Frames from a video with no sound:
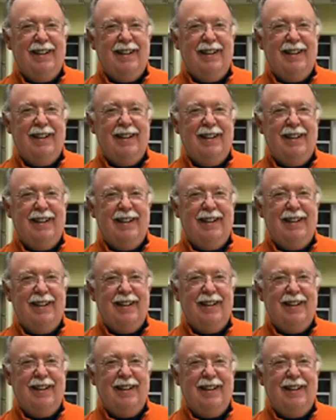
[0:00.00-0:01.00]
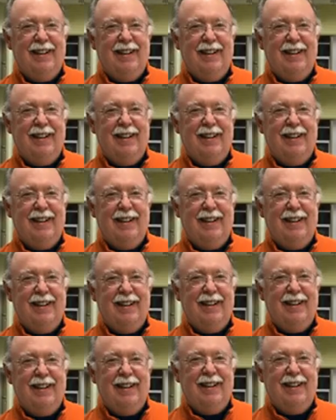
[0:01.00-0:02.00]

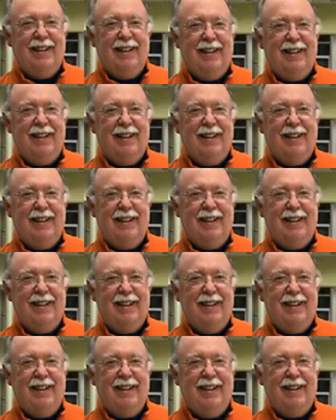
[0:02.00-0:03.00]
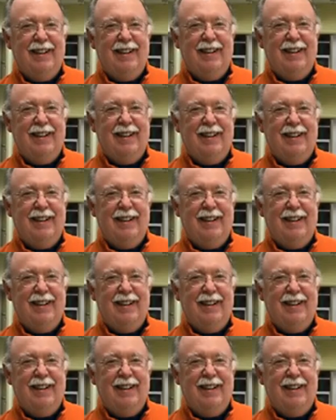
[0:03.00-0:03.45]
(silent)